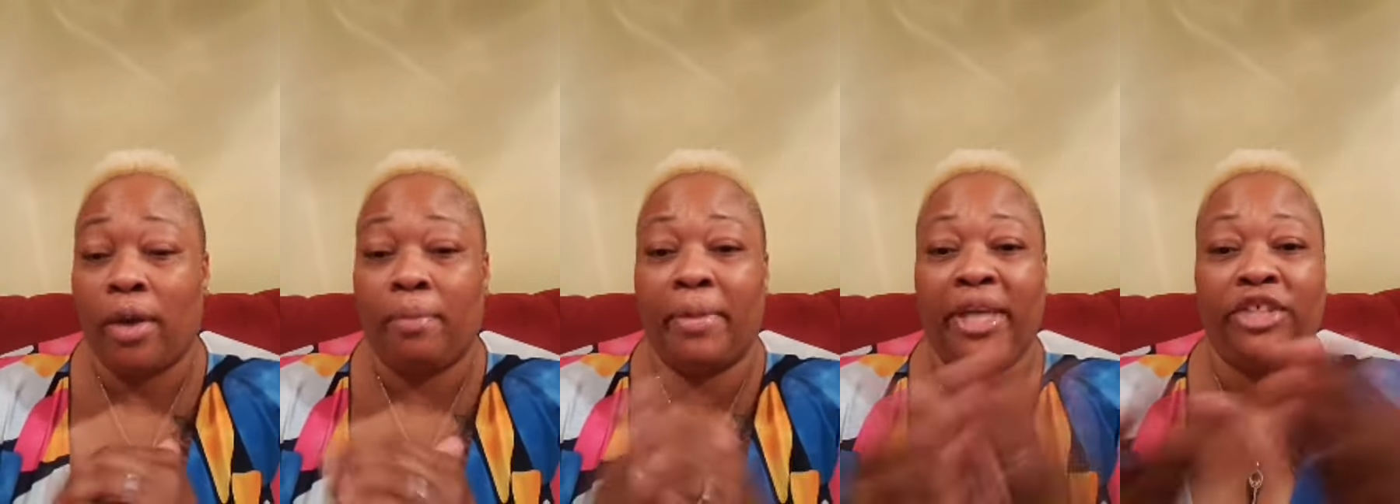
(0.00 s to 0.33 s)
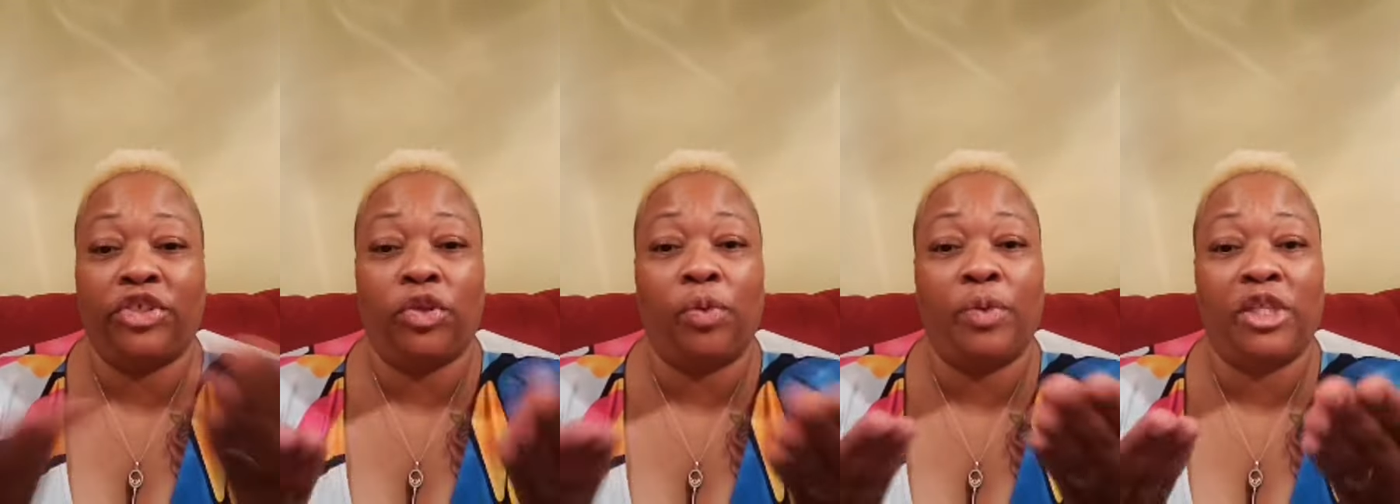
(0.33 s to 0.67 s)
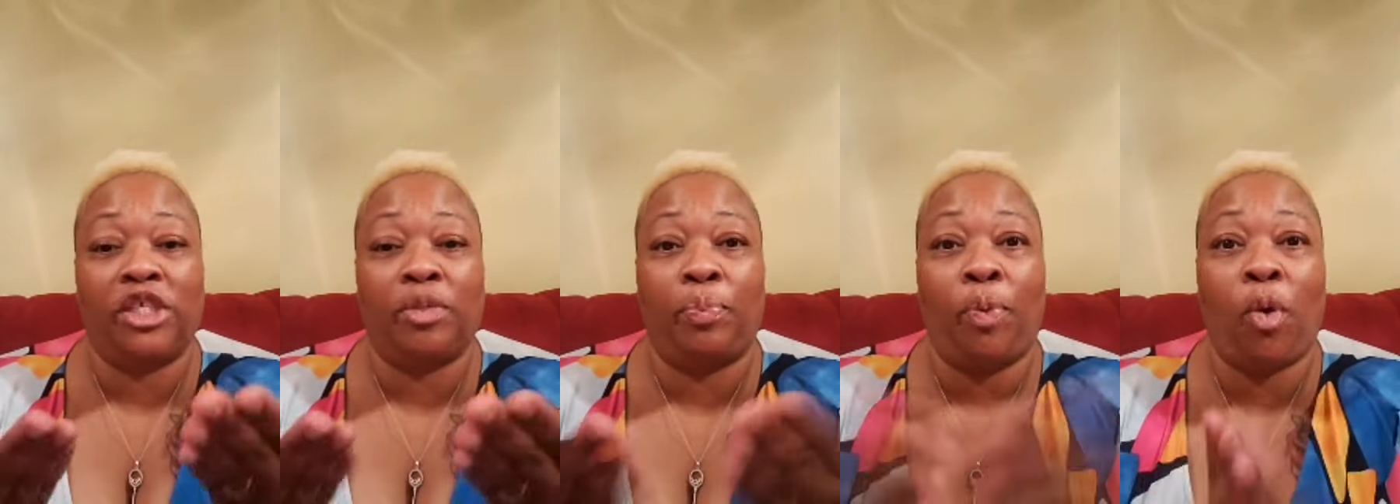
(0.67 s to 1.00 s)
make sure we
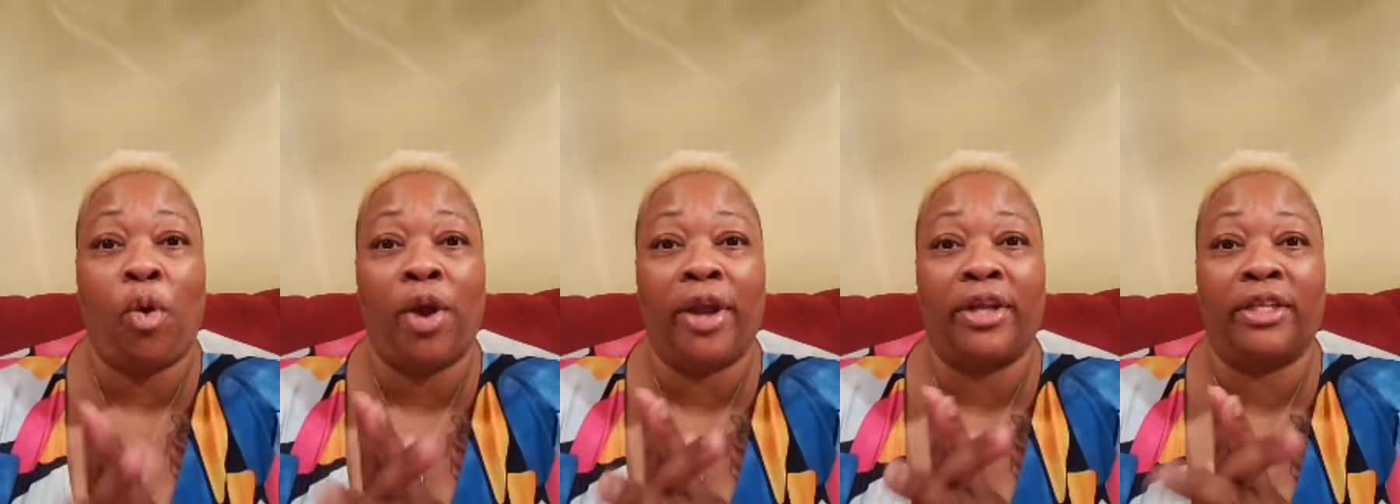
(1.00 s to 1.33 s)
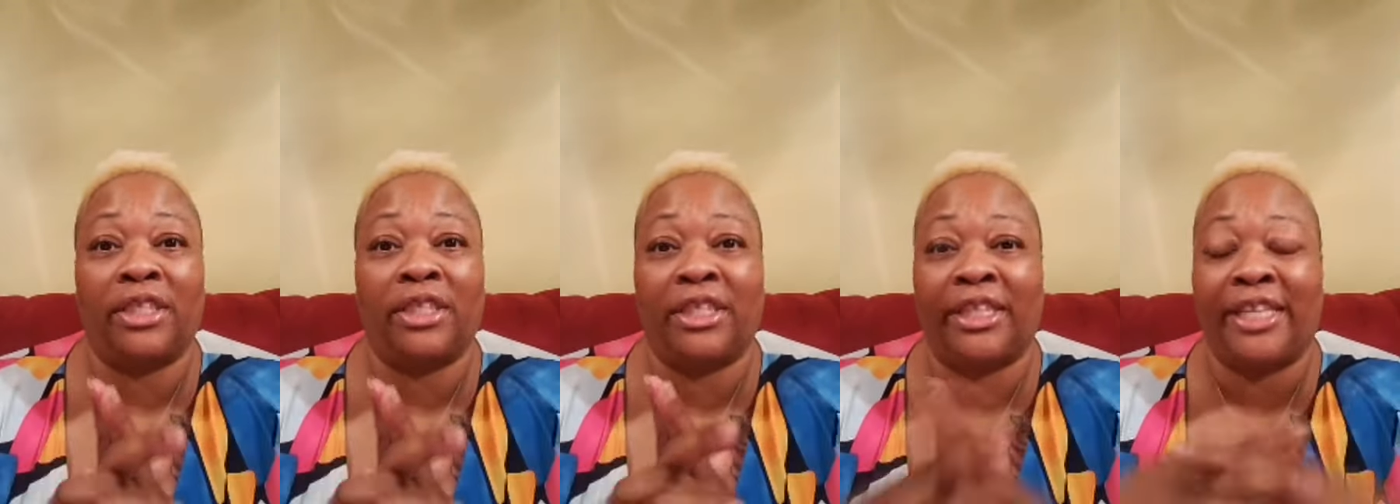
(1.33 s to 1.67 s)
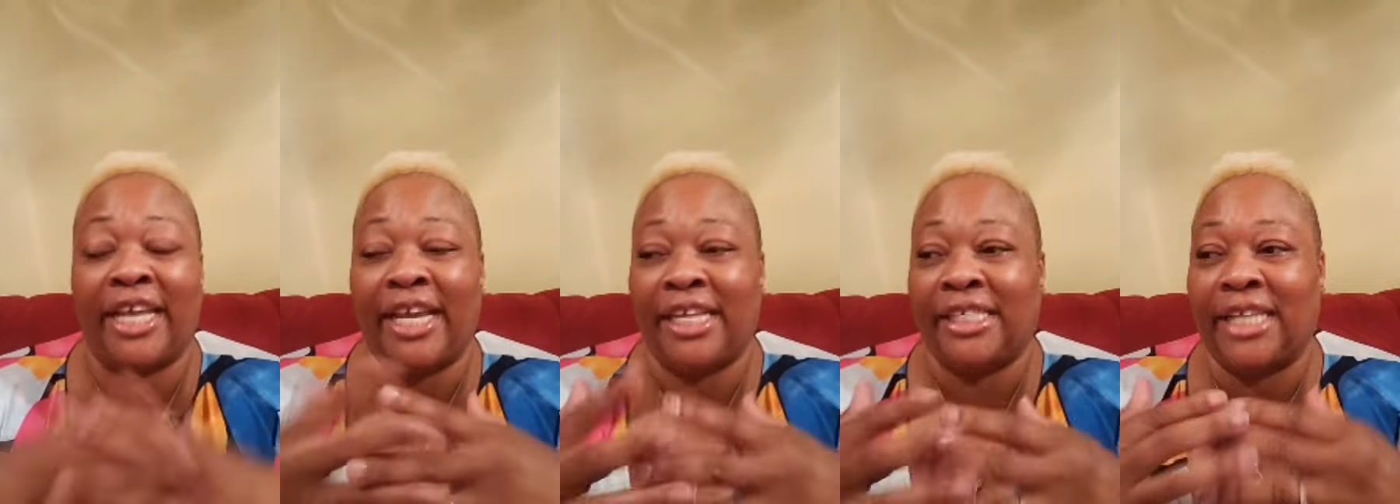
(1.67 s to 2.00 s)
support the
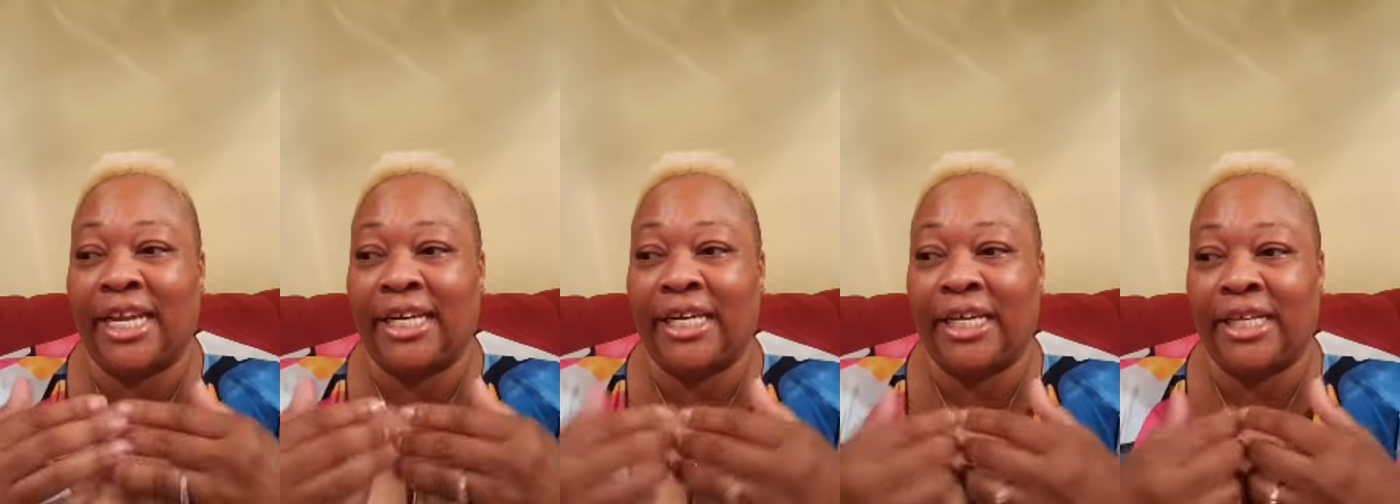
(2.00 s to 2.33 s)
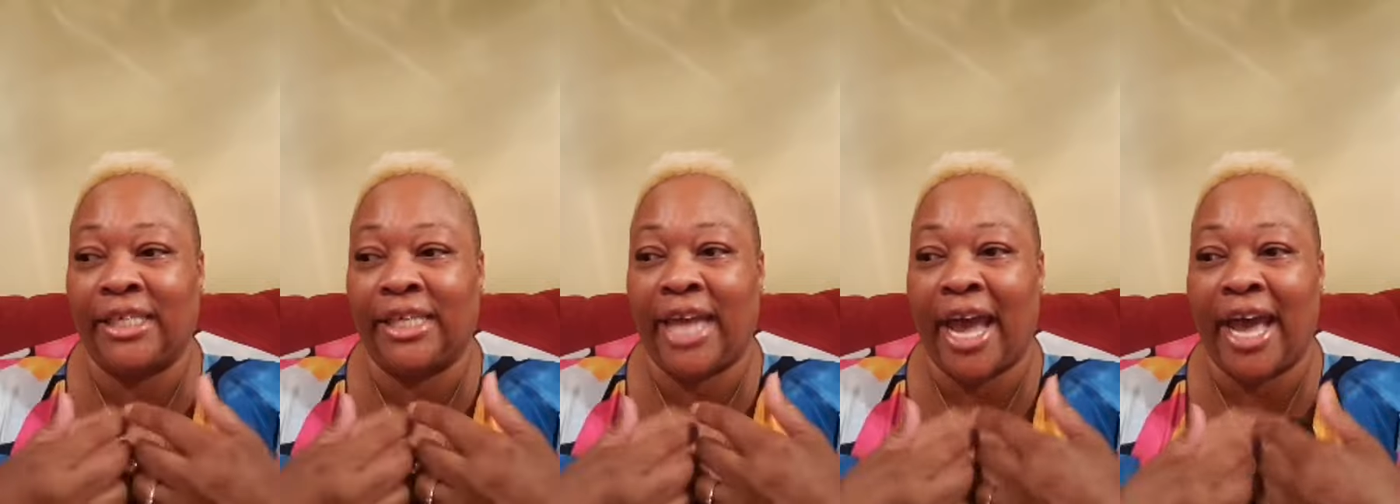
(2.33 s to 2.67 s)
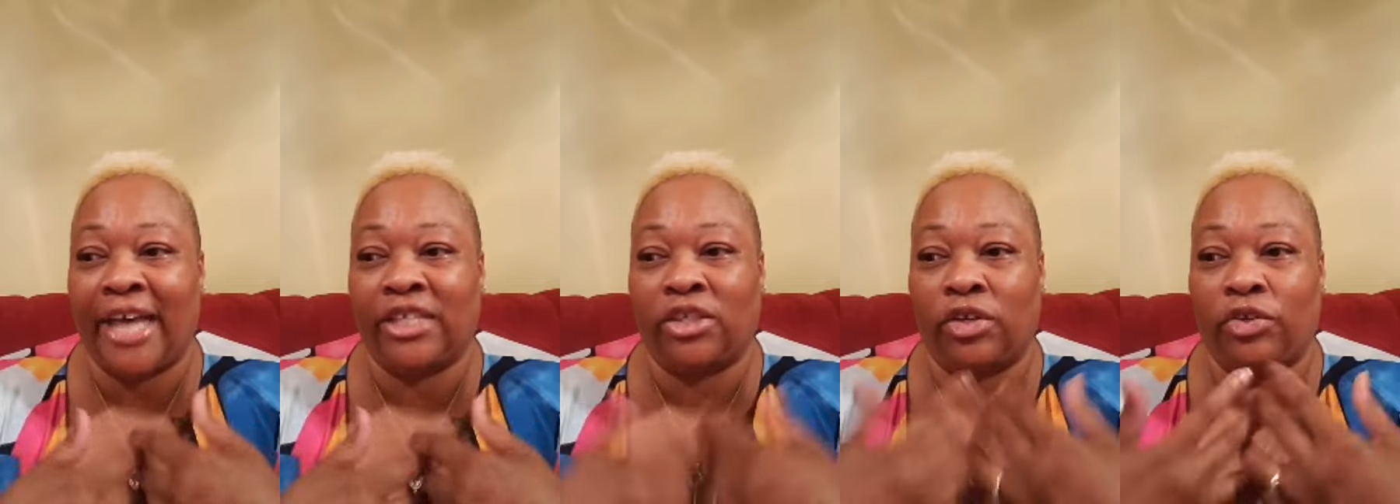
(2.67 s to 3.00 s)
things that these
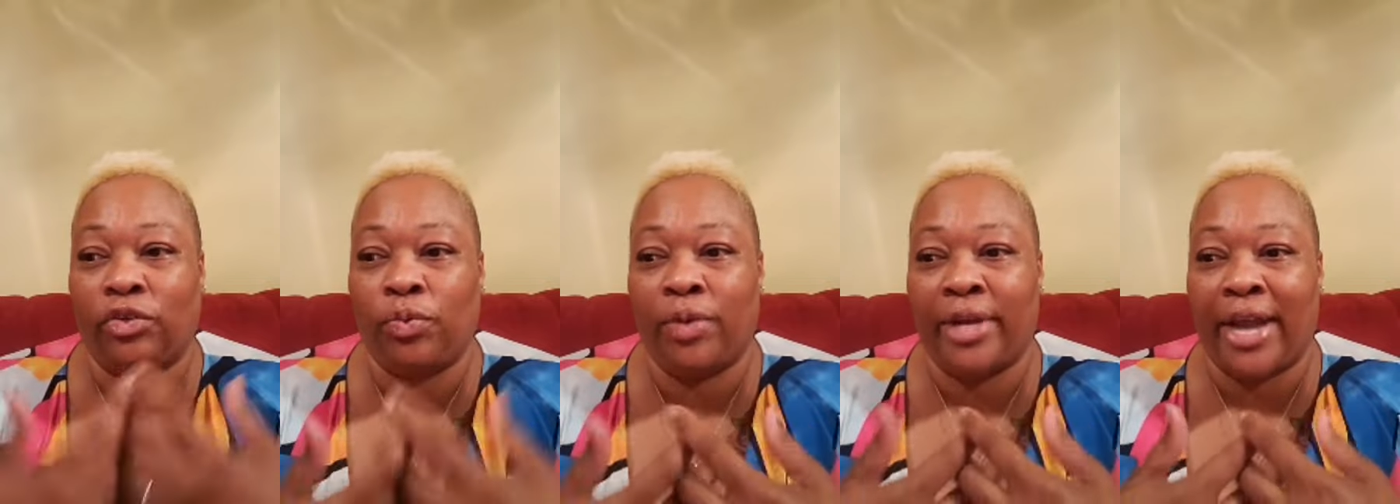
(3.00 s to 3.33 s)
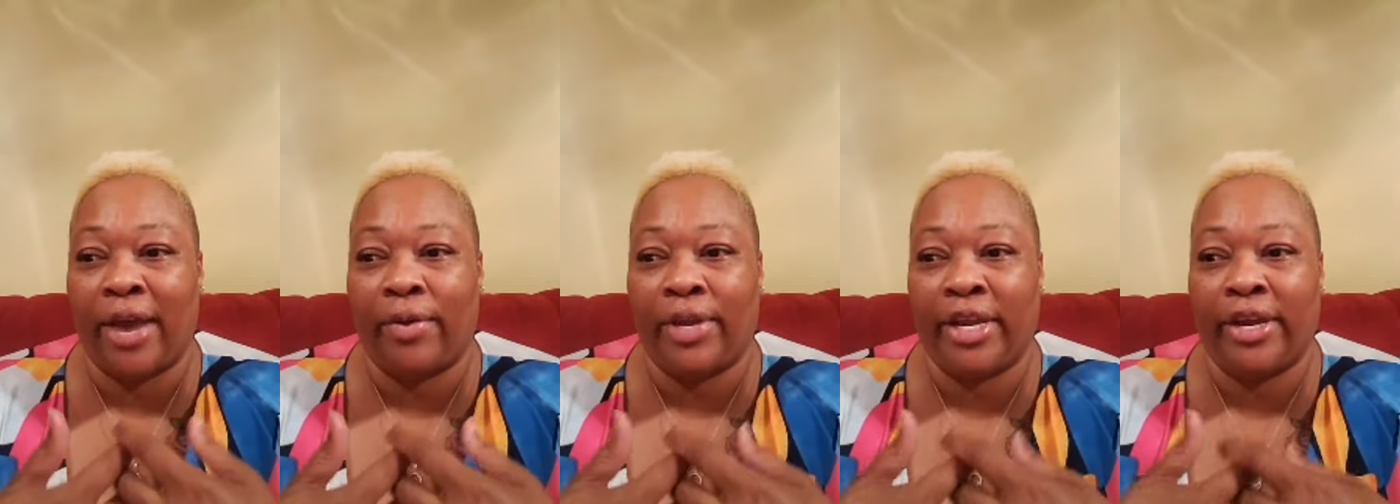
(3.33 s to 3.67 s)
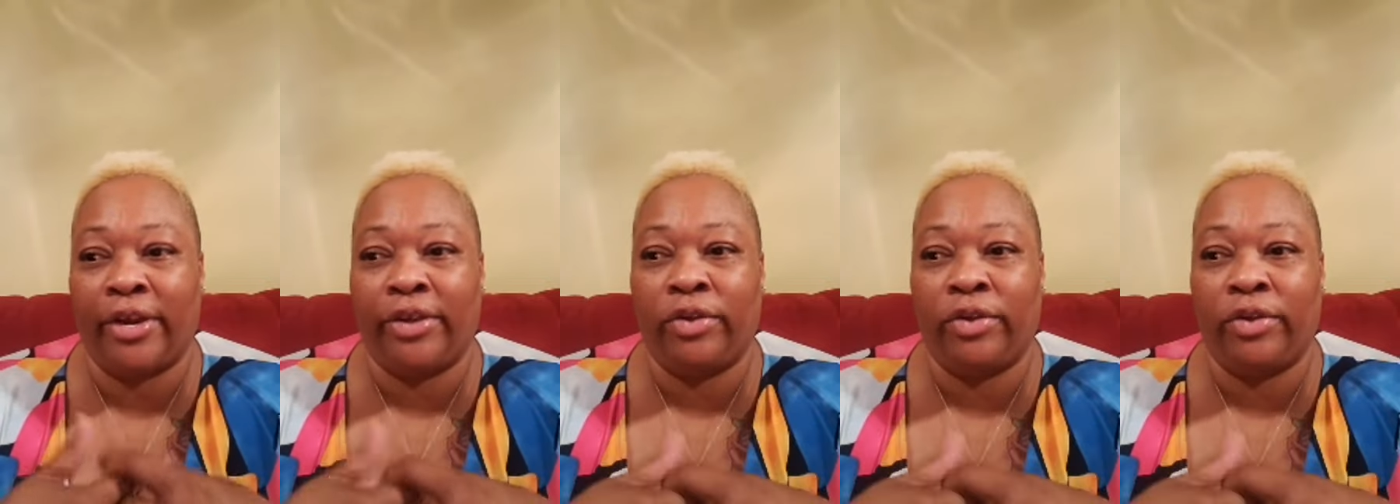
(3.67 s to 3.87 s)
guys are doing out here.